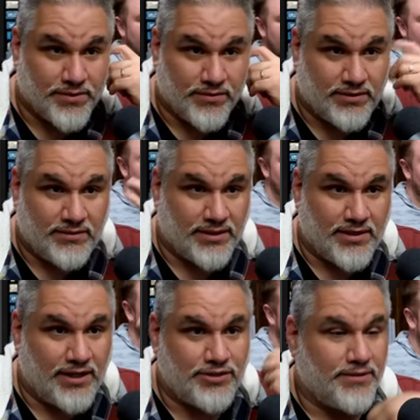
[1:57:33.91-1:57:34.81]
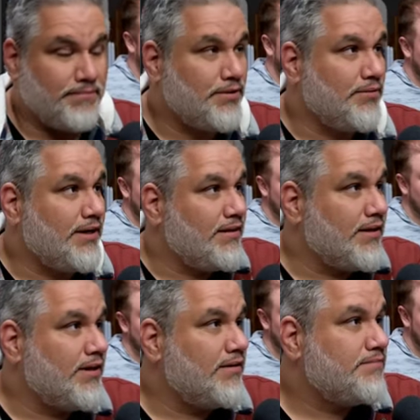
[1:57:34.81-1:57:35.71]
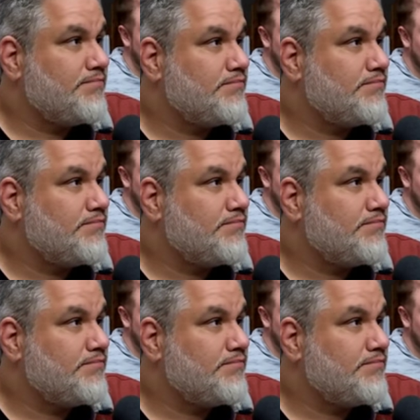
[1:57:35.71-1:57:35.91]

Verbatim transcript: so it doesn't actually do anything here.